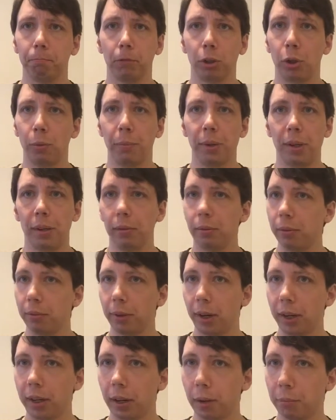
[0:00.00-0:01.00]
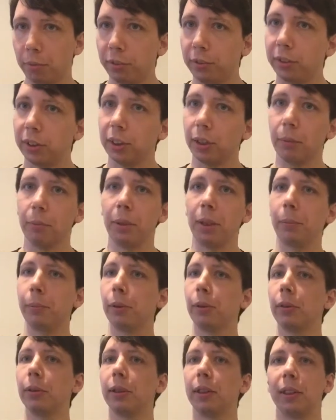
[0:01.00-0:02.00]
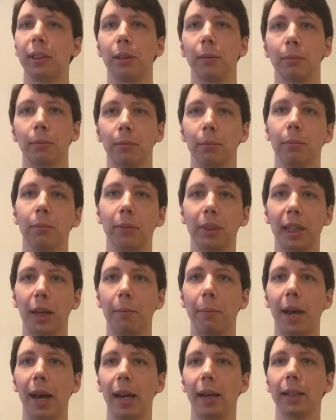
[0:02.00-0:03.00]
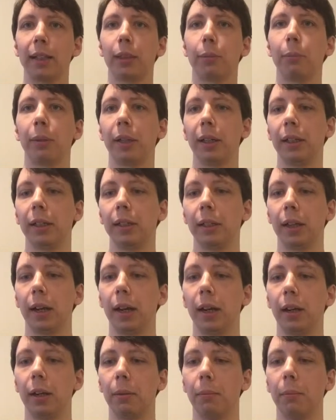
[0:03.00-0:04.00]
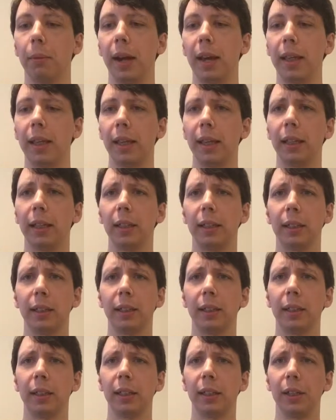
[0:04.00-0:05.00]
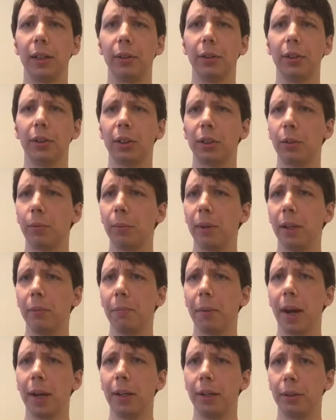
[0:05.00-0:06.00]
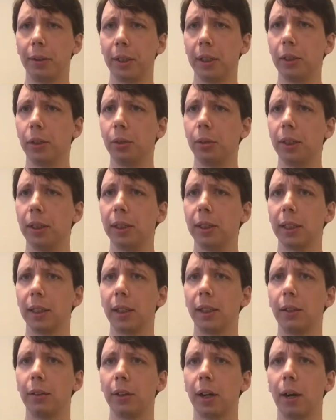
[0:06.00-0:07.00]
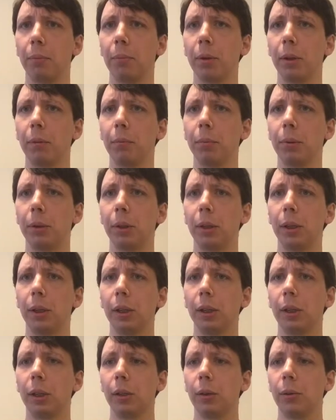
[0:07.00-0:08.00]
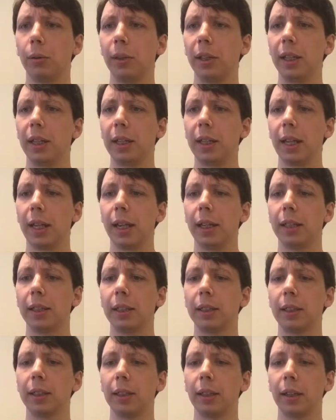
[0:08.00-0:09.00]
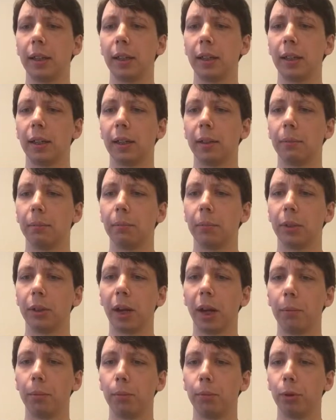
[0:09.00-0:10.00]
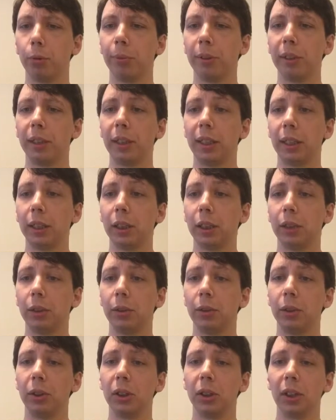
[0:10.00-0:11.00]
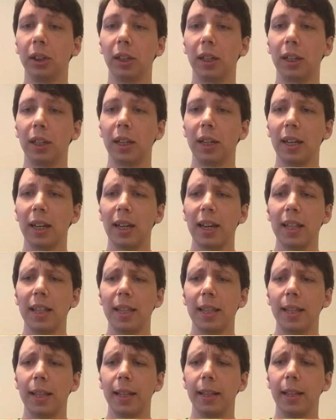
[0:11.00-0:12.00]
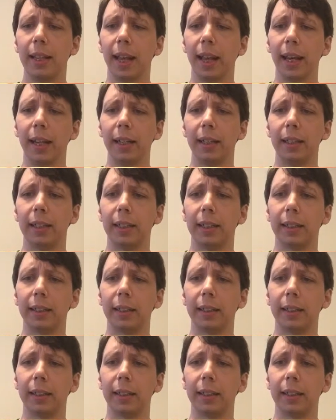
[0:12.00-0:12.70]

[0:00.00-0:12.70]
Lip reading: could be the right number for some people and some setbacks, but I think there's so many minor injuries that can crop up with EDS or hypermobility issues that